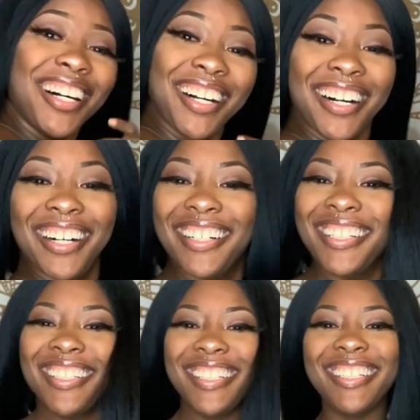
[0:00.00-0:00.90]

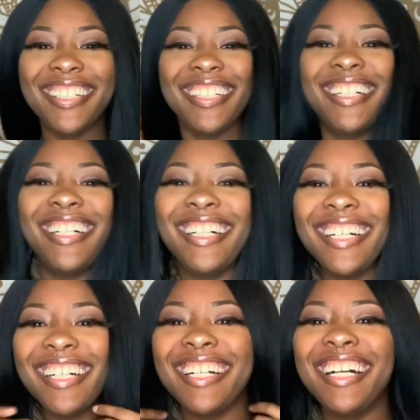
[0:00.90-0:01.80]
y'all,
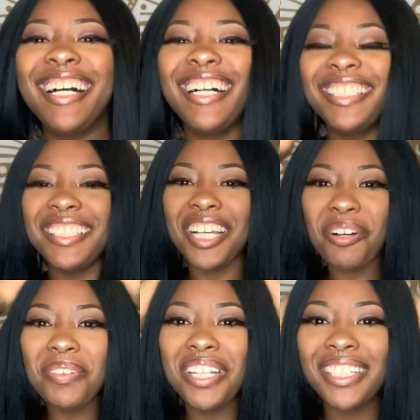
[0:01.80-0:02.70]
tell
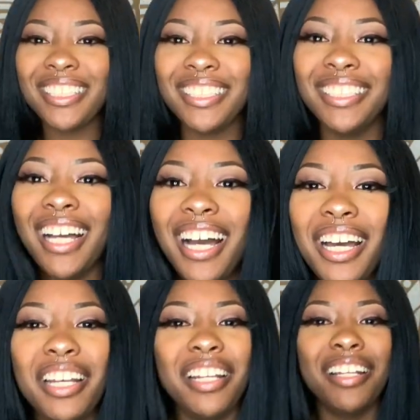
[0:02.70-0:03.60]
me this is
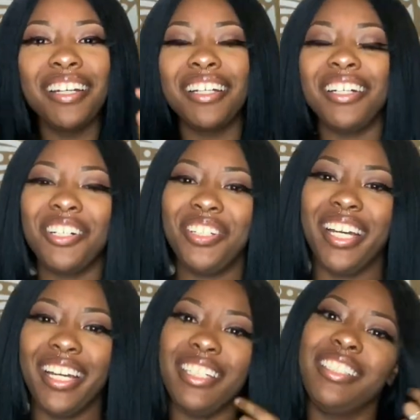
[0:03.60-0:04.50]
not,
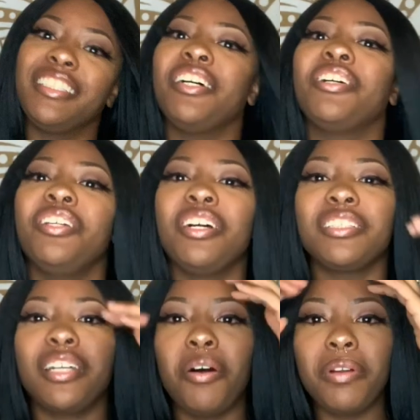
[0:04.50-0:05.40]
okay, so y'all
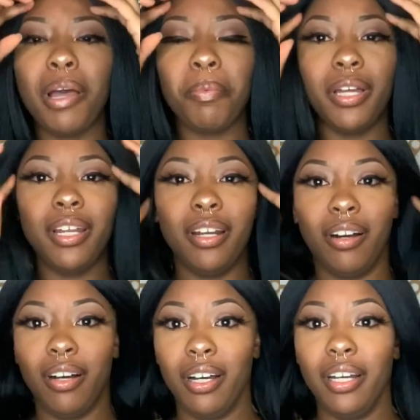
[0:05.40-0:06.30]
saw when I put it
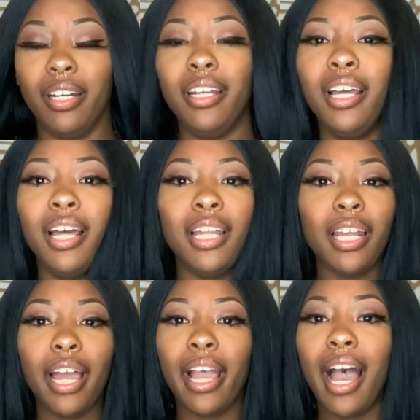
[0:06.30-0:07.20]
on,
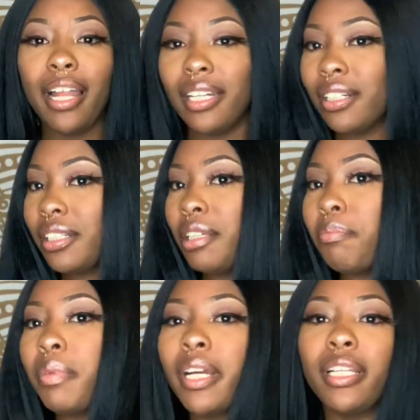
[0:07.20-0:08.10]
like I literally
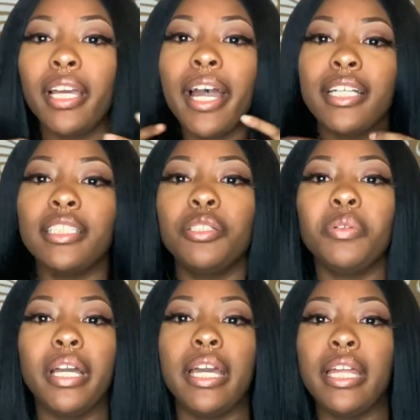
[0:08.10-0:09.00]
barely had to do
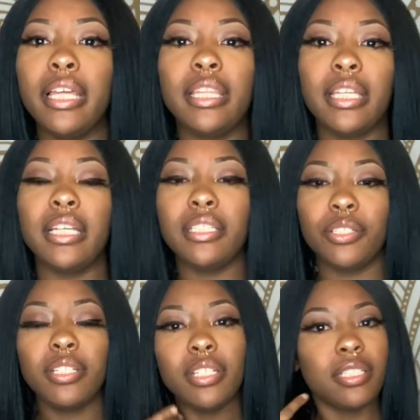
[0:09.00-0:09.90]
anything
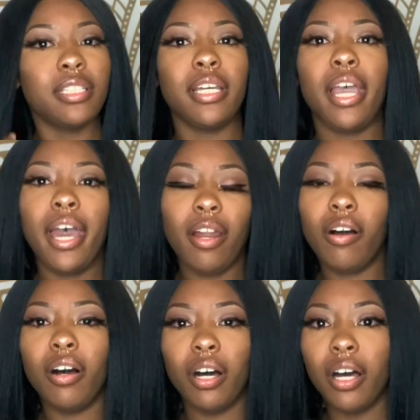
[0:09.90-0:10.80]
to this thing at
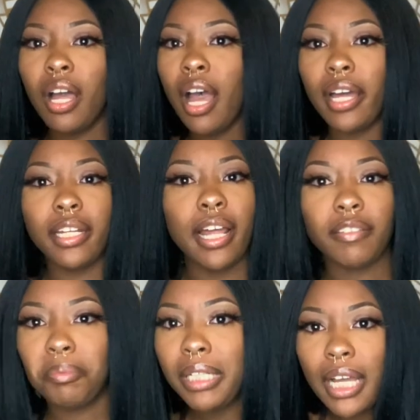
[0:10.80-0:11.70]
all. Didn't have
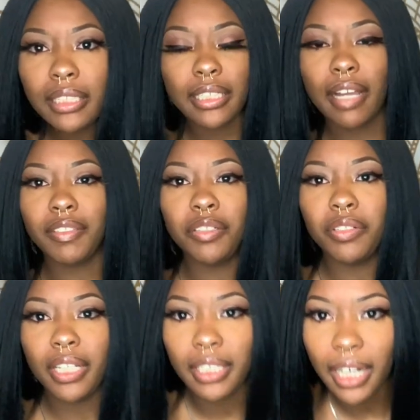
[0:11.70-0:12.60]
to plug, didn't have to do
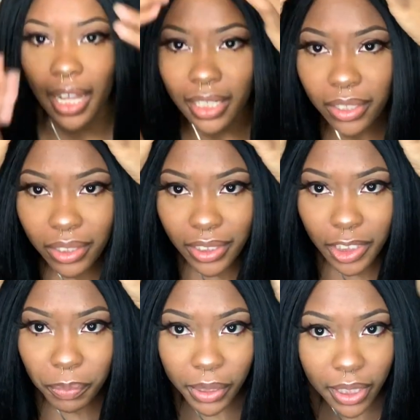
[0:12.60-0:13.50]
nothing. I literally
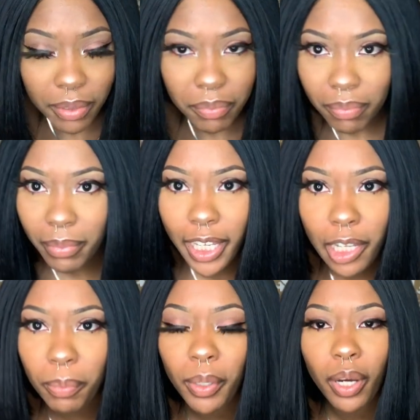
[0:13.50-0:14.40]
just put
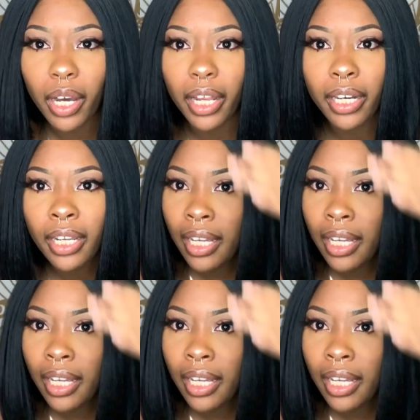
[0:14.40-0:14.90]
makeup on,